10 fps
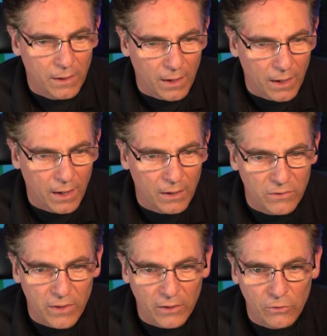
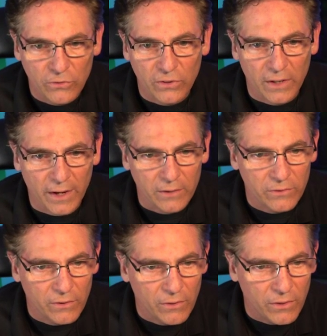And then you
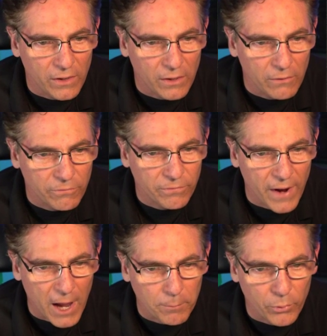select the
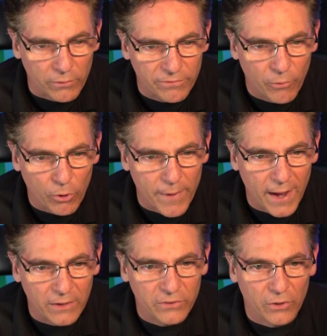output
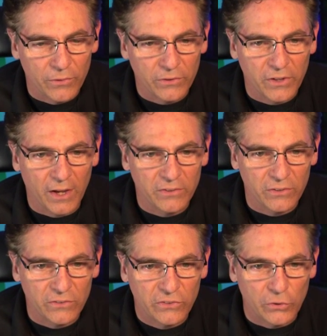format. So in this case,
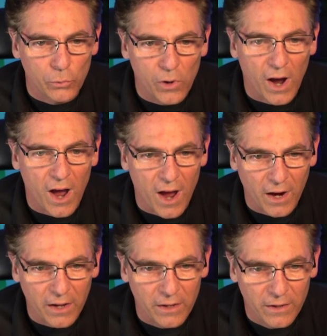it's 2
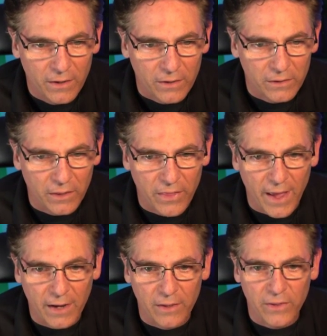OGG. Click
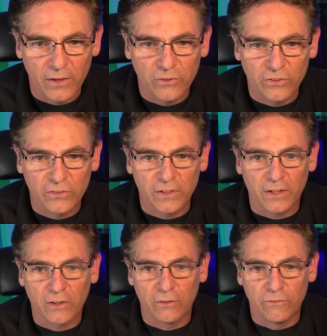that and then just
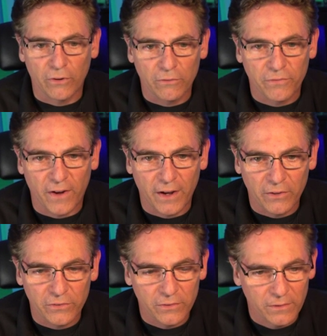click convert
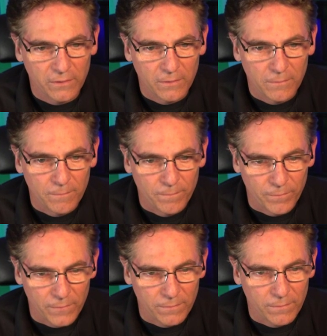files.
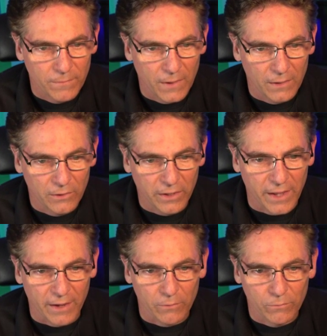And look at
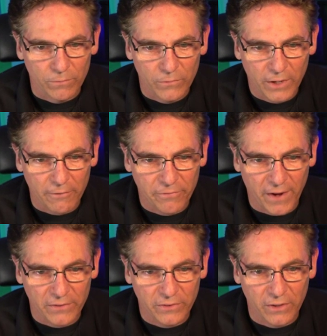that. Look how
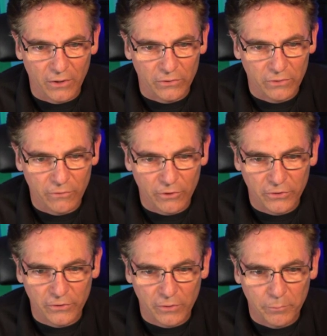fast it goes.
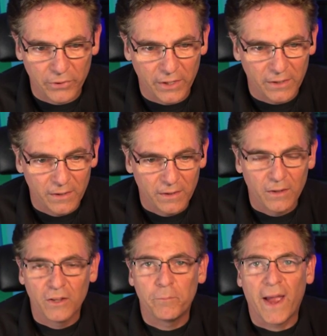Conversion is complete.
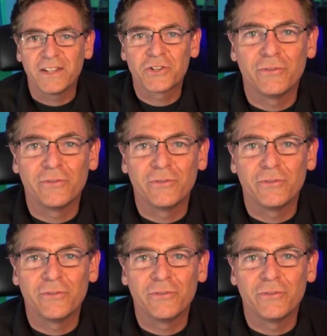Batch